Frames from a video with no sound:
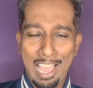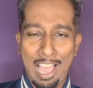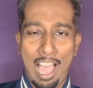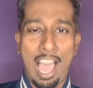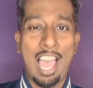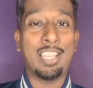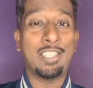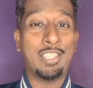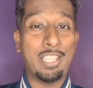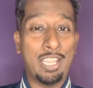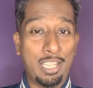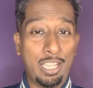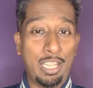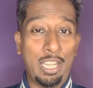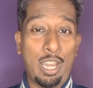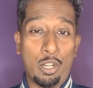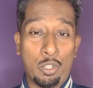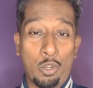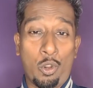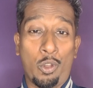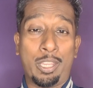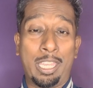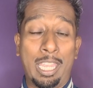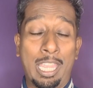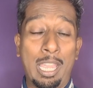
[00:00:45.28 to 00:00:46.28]
Argentina,
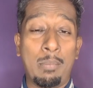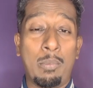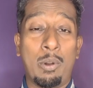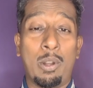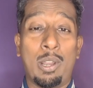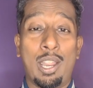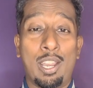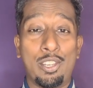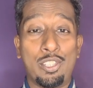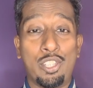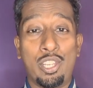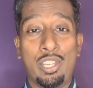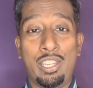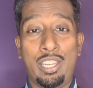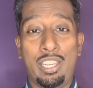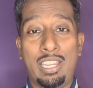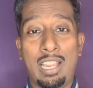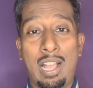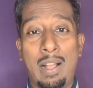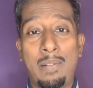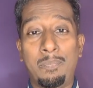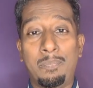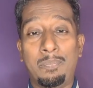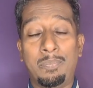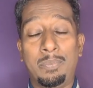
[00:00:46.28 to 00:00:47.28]
talking about
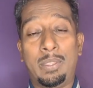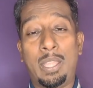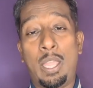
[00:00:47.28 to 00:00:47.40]
Argentina,